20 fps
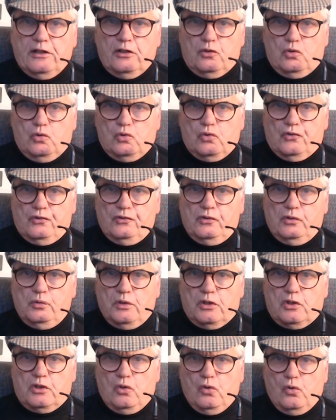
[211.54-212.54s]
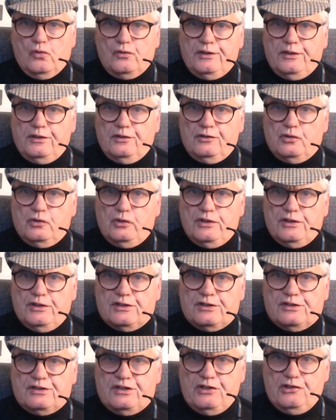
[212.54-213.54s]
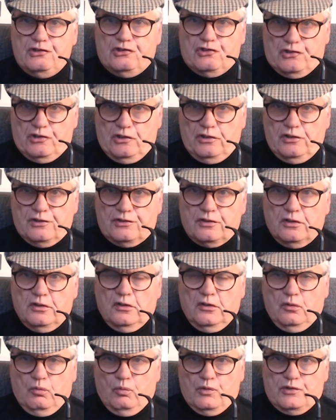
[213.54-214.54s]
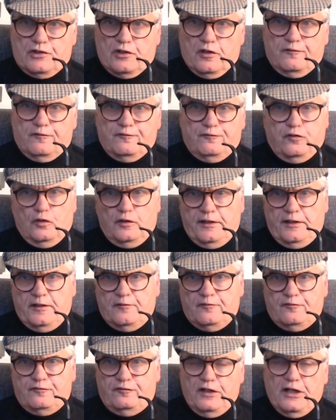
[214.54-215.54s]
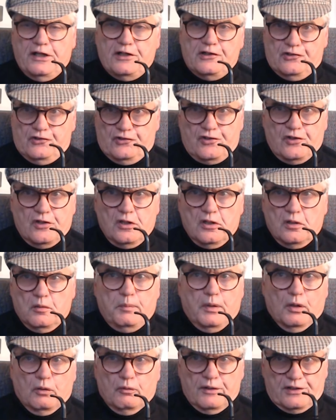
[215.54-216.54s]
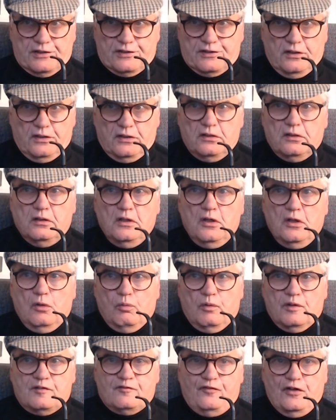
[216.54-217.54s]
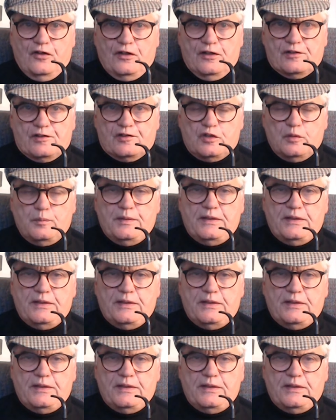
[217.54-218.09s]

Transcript: Gordon, who according to his T-shirt was a fully fledged barista, was first to be